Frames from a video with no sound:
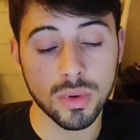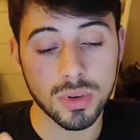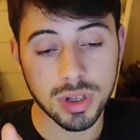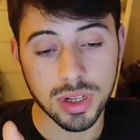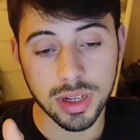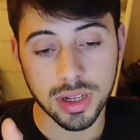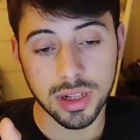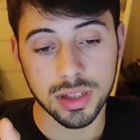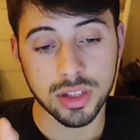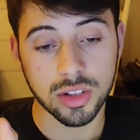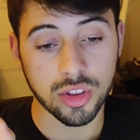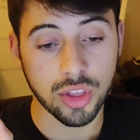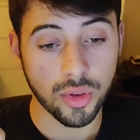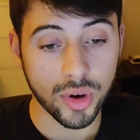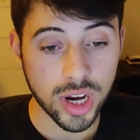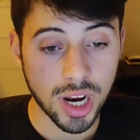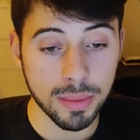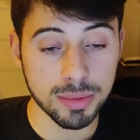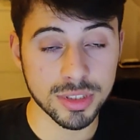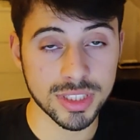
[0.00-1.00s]
the
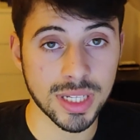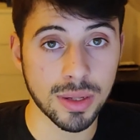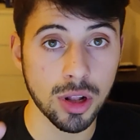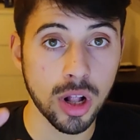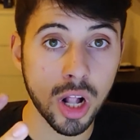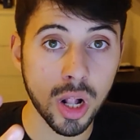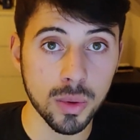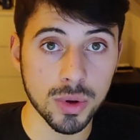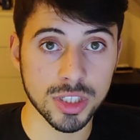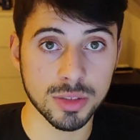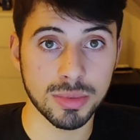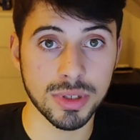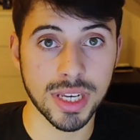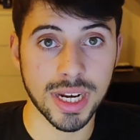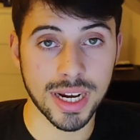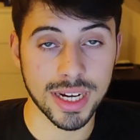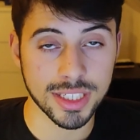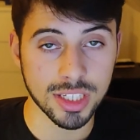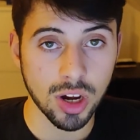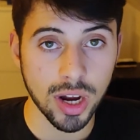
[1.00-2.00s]
3 options that will always be
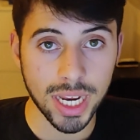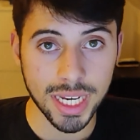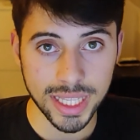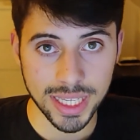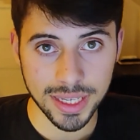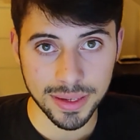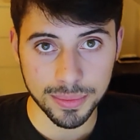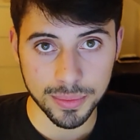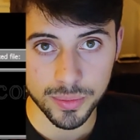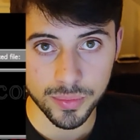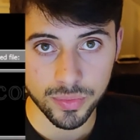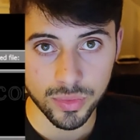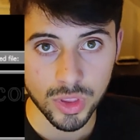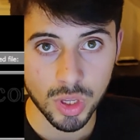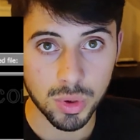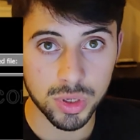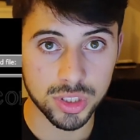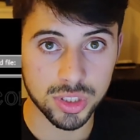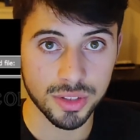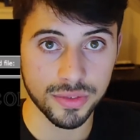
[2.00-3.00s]
there is ID,
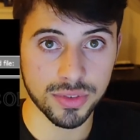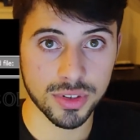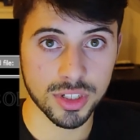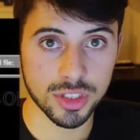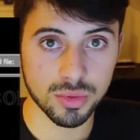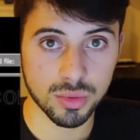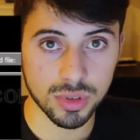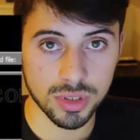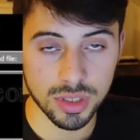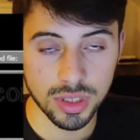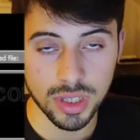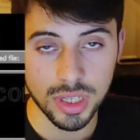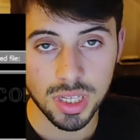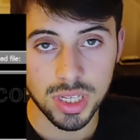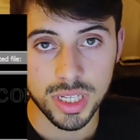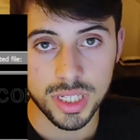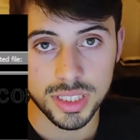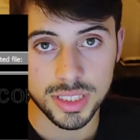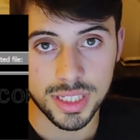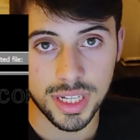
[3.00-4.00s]
which is the first one.
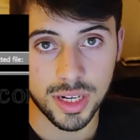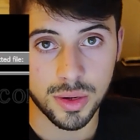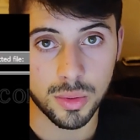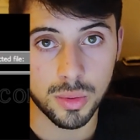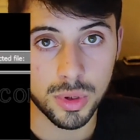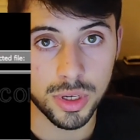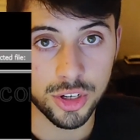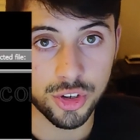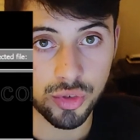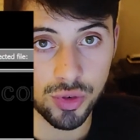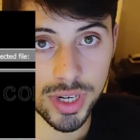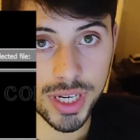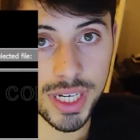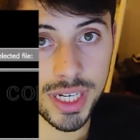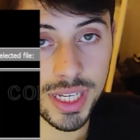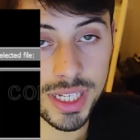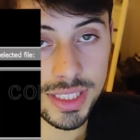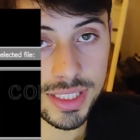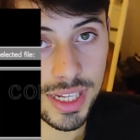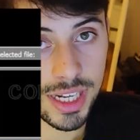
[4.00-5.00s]
Second one is
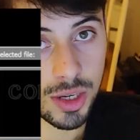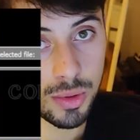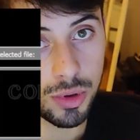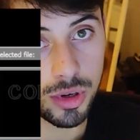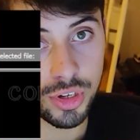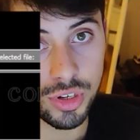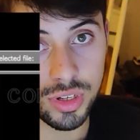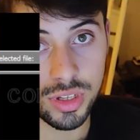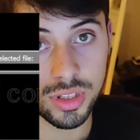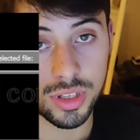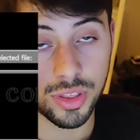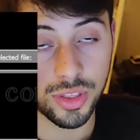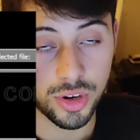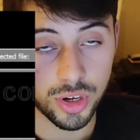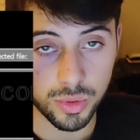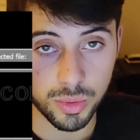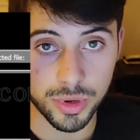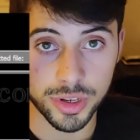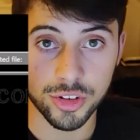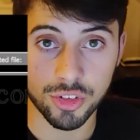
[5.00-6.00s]
read, and the
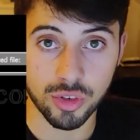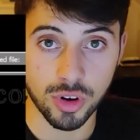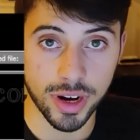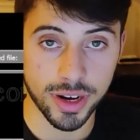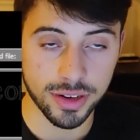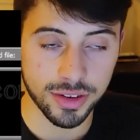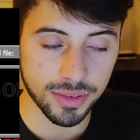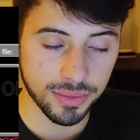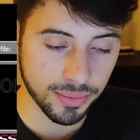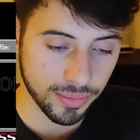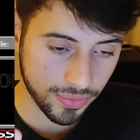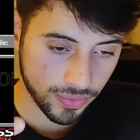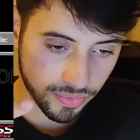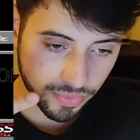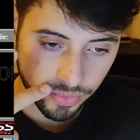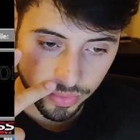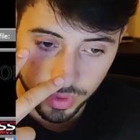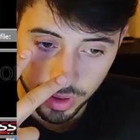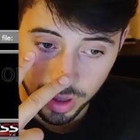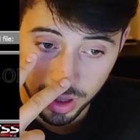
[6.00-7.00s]
third one is write.
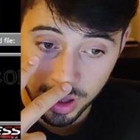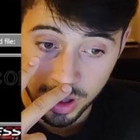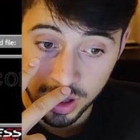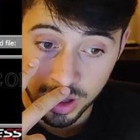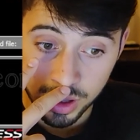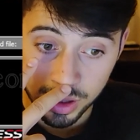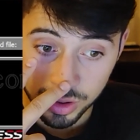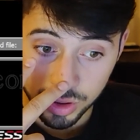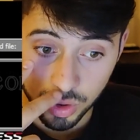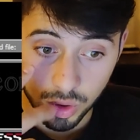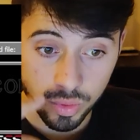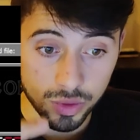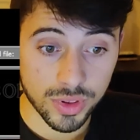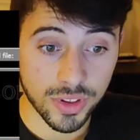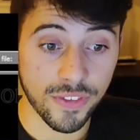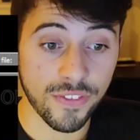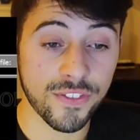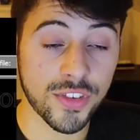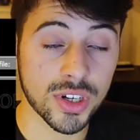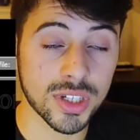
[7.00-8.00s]
So
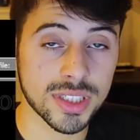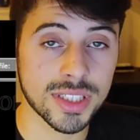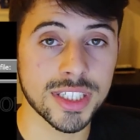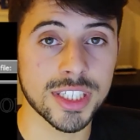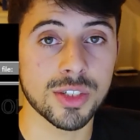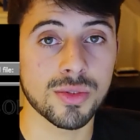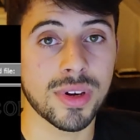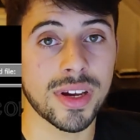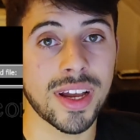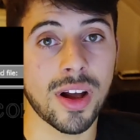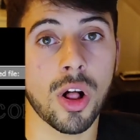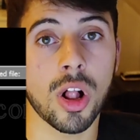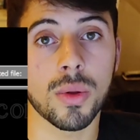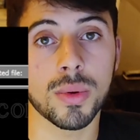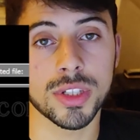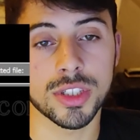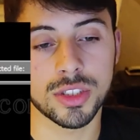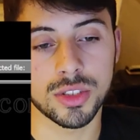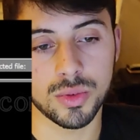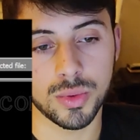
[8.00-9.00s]
the first thing you
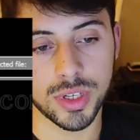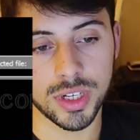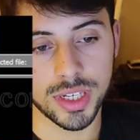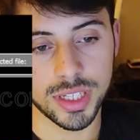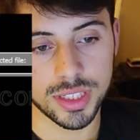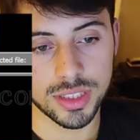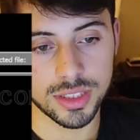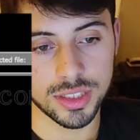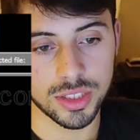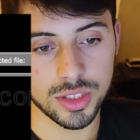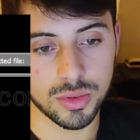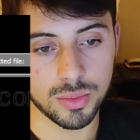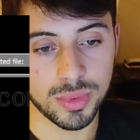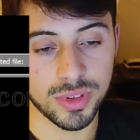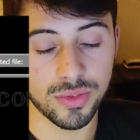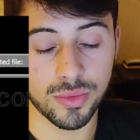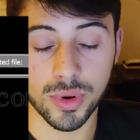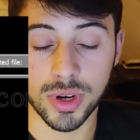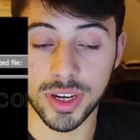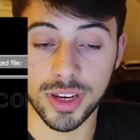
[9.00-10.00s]
always do with an ECU
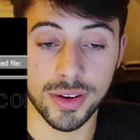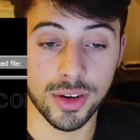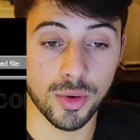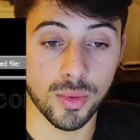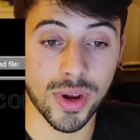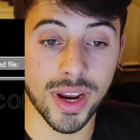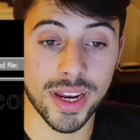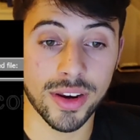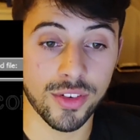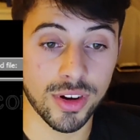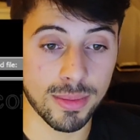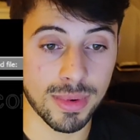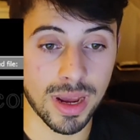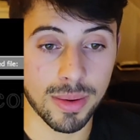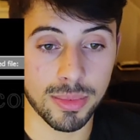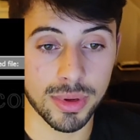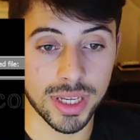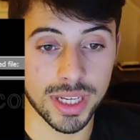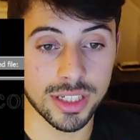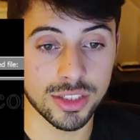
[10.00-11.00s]
before you do any
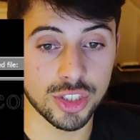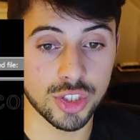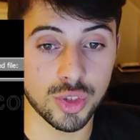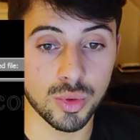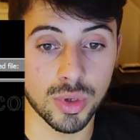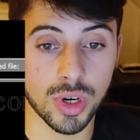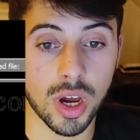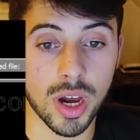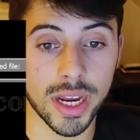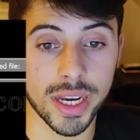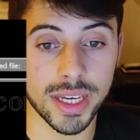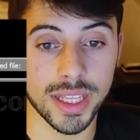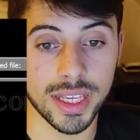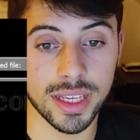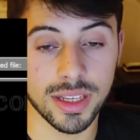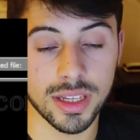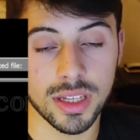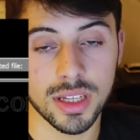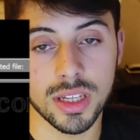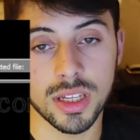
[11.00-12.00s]
remapping is you do an
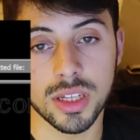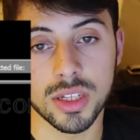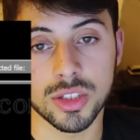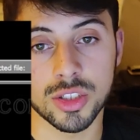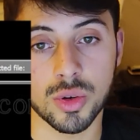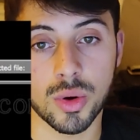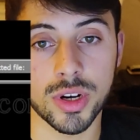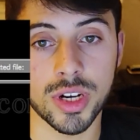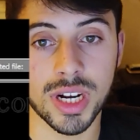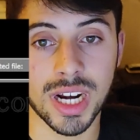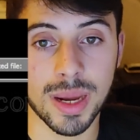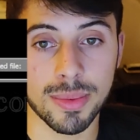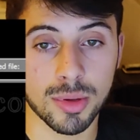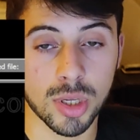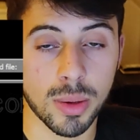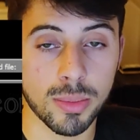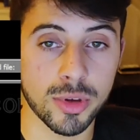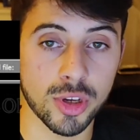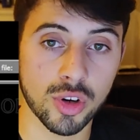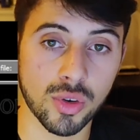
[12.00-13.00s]
ID. So on your
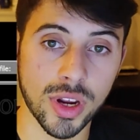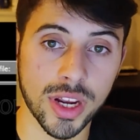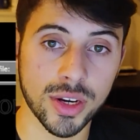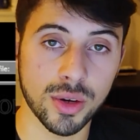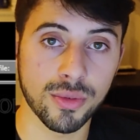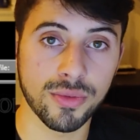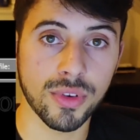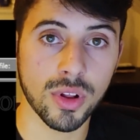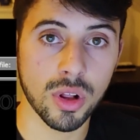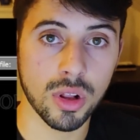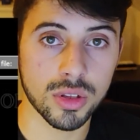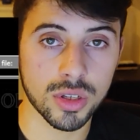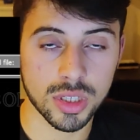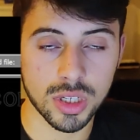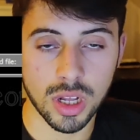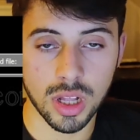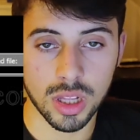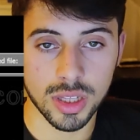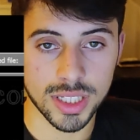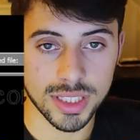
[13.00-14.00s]
laptop you create a new folder
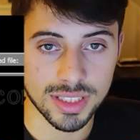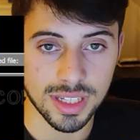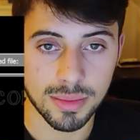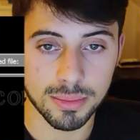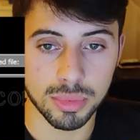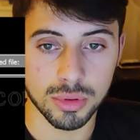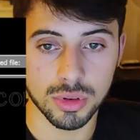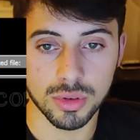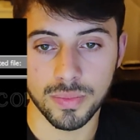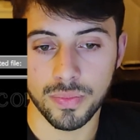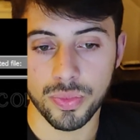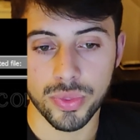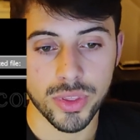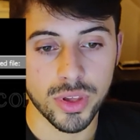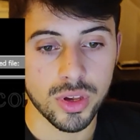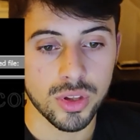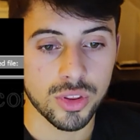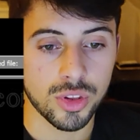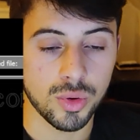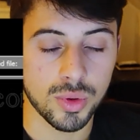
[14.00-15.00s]
called example
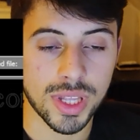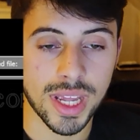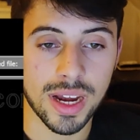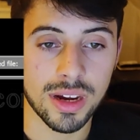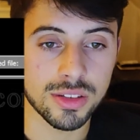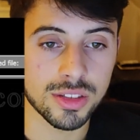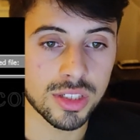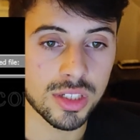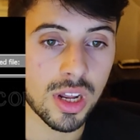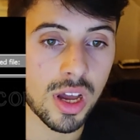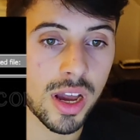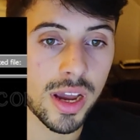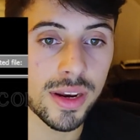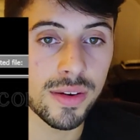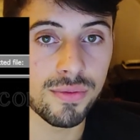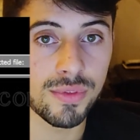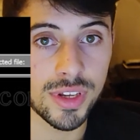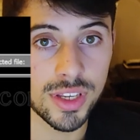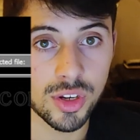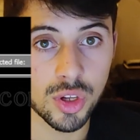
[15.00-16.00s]

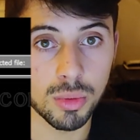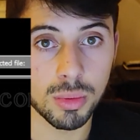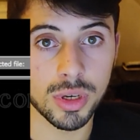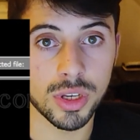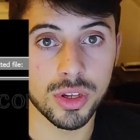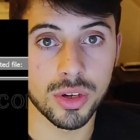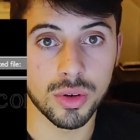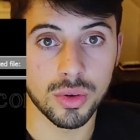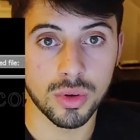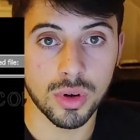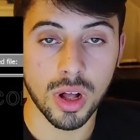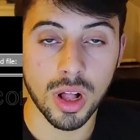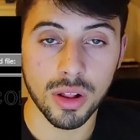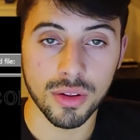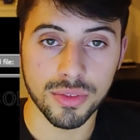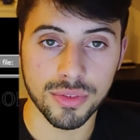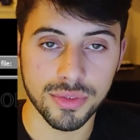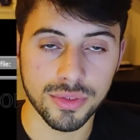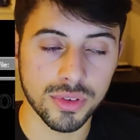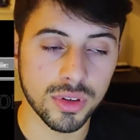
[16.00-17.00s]
2009 VW
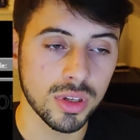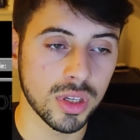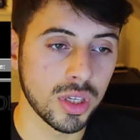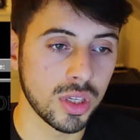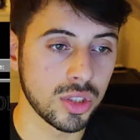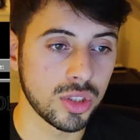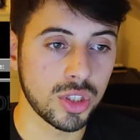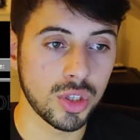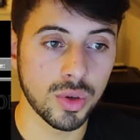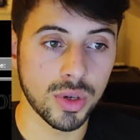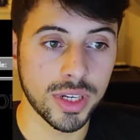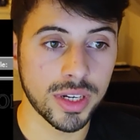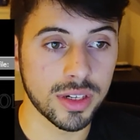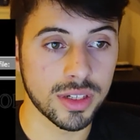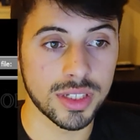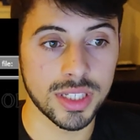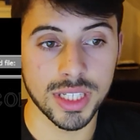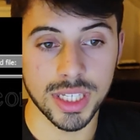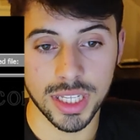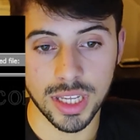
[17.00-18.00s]
Golf 2-liter
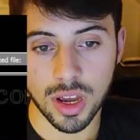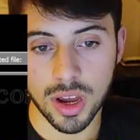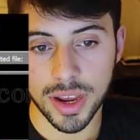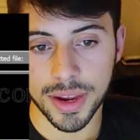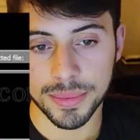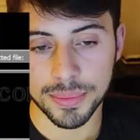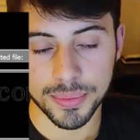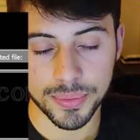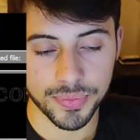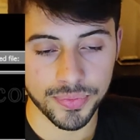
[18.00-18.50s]
TDI.